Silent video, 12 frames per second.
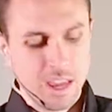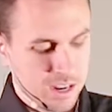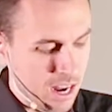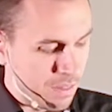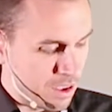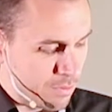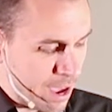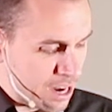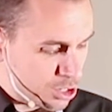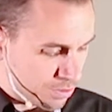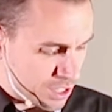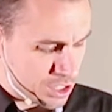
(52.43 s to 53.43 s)
Now the
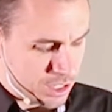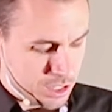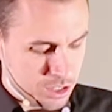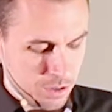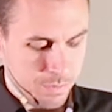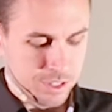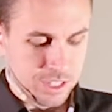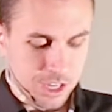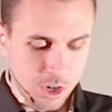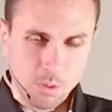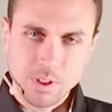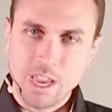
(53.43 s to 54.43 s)
advantage of this system is that
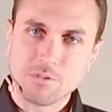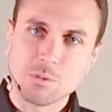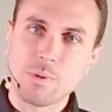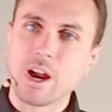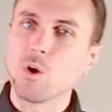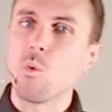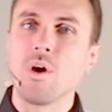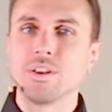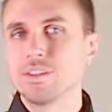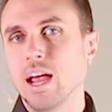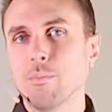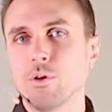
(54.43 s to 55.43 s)
you only have to buy one
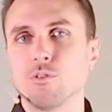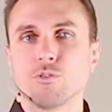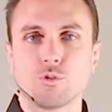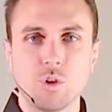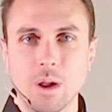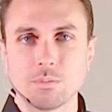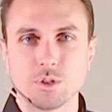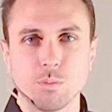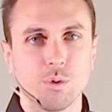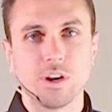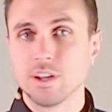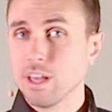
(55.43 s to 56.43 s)
type of ramp
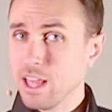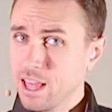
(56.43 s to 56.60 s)
support.